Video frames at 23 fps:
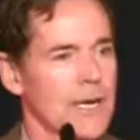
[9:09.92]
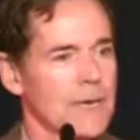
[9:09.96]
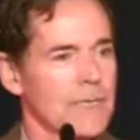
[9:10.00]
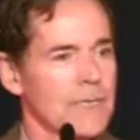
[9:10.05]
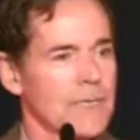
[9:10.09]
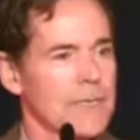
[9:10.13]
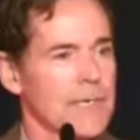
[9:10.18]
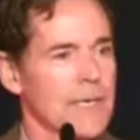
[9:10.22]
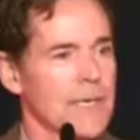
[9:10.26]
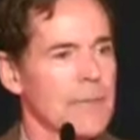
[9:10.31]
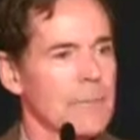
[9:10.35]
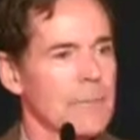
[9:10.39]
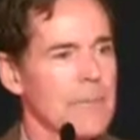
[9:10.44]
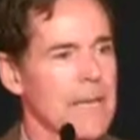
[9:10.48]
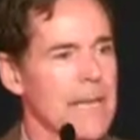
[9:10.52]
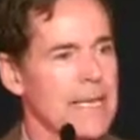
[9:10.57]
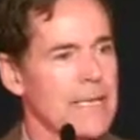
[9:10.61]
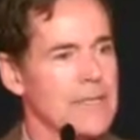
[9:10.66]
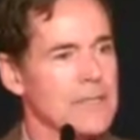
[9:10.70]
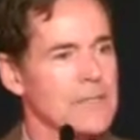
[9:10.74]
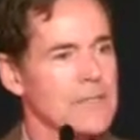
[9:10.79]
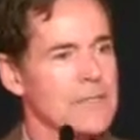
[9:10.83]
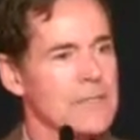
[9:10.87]
of it that
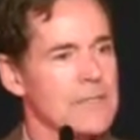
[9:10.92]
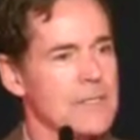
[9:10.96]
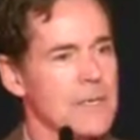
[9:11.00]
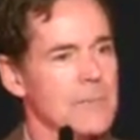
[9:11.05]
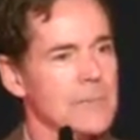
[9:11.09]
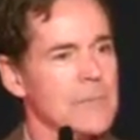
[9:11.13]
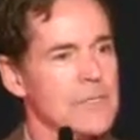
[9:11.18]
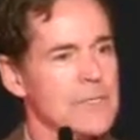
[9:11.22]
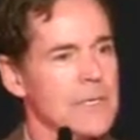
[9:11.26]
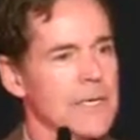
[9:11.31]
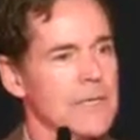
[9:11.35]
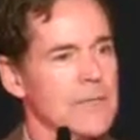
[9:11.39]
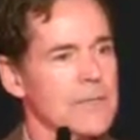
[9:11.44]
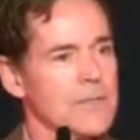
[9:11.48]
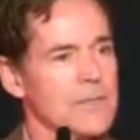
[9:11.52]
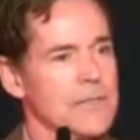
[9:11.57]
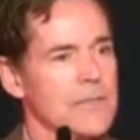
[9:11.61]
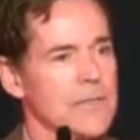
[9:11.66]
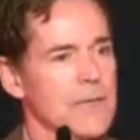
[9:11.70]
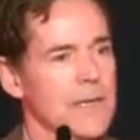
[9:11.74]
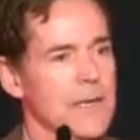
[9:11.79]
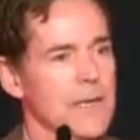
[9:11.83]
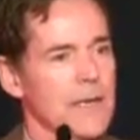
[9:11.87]
makes some
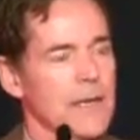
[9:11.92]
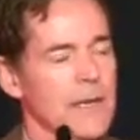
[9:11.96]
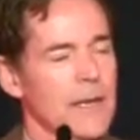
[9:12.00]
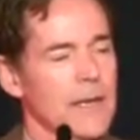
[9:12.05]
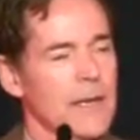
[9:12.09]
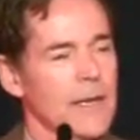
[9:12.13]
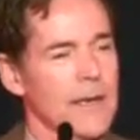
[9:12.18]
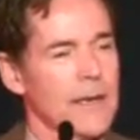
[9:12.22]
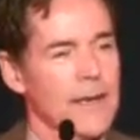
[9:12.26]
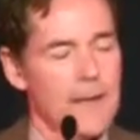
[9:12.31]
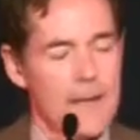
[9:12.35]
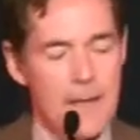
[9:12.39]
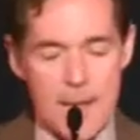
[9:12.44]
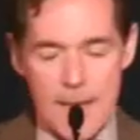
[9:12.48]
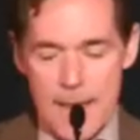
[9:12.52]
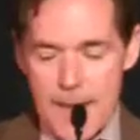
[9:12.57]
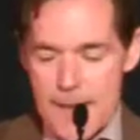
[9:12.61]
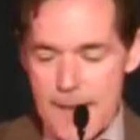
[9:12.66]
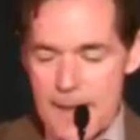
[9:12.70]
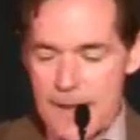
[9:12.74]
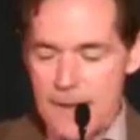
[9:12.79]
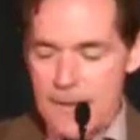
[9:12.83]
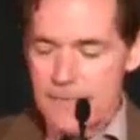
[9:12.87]
sense,
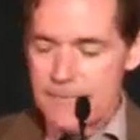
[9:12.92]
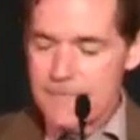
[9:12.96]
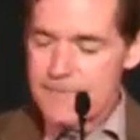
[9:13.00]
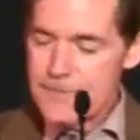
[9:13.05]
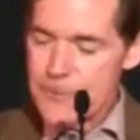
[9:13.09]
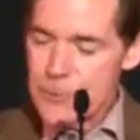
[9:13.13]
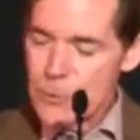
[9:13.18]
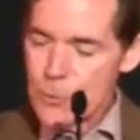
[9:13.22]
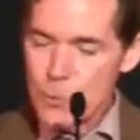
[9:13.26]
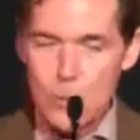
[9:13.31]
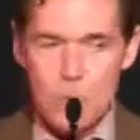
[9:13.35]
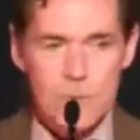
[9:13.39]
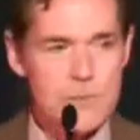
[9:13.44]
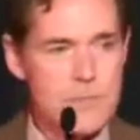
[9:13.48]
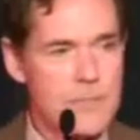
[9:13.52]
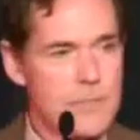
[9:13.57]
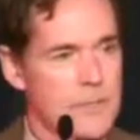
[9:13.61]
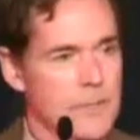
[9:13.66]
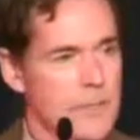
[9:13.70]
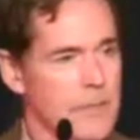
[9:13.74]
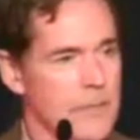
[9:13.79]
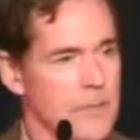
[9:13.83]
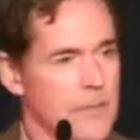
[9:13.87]
fuels
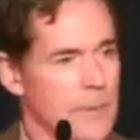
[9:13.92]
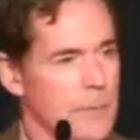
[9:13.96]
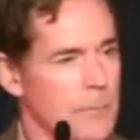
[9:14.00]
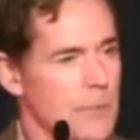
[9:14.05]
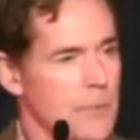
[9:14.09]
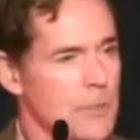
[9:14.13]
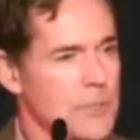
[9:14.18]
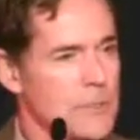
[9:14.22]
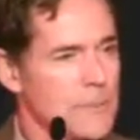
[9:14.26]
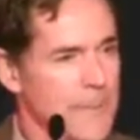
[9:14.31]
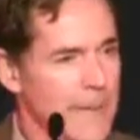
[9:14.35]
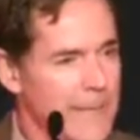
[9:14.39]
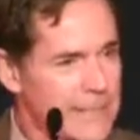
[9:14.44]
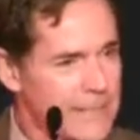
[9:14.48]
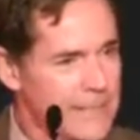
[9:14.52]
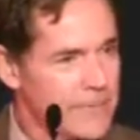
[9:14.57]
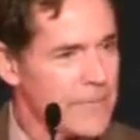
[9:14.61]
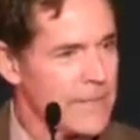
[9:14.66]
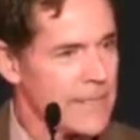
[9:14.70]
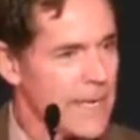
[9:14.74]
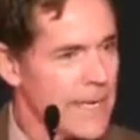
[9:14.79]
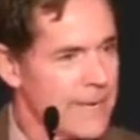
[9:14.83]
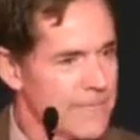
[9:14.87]
the
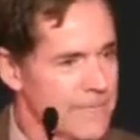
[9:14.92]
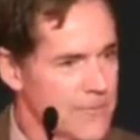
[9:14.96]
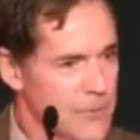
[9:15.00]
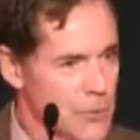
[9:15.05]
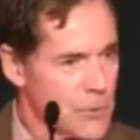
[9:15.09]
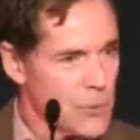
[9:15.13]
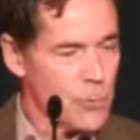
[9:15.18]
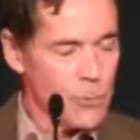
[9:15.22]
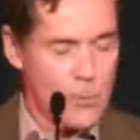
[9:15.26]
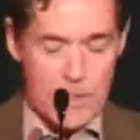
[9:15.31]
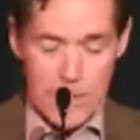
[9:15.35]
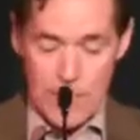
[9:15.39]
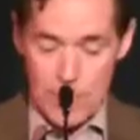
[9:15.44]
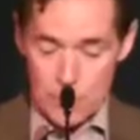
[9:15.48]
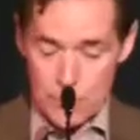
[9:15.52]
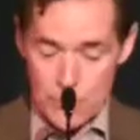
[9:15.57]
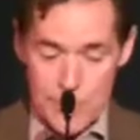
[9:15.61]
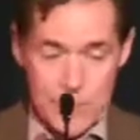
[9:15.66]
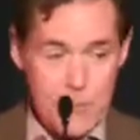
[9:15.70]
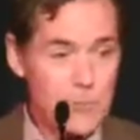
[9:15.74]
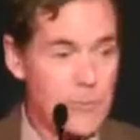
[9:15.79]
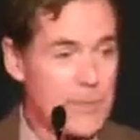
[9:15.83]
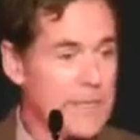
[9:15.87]
perspective that I view when I
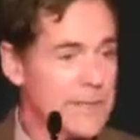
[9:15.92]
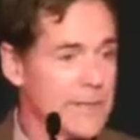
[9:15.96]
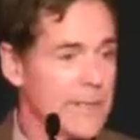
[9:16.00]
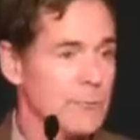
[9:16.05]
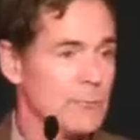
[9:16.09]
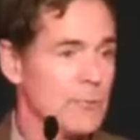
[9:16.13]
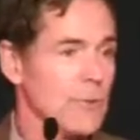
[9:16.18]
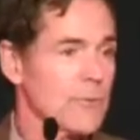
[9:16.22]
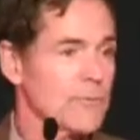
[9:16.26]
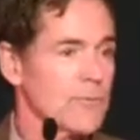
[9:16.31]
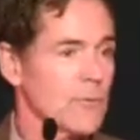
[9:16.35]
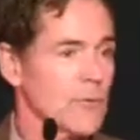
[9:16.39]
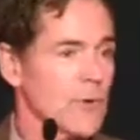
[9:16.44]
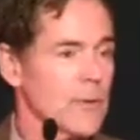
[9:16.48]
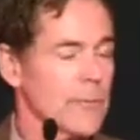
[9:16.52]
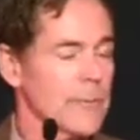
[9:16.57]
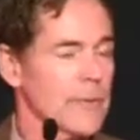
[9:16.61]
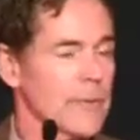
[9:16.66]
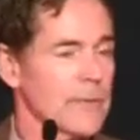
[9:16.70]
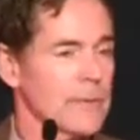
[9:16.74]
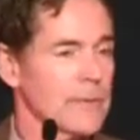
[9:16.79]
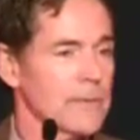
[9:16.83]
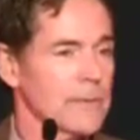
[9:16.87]
reread the pro
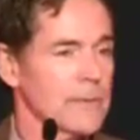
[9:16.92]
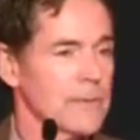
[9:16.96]
forma.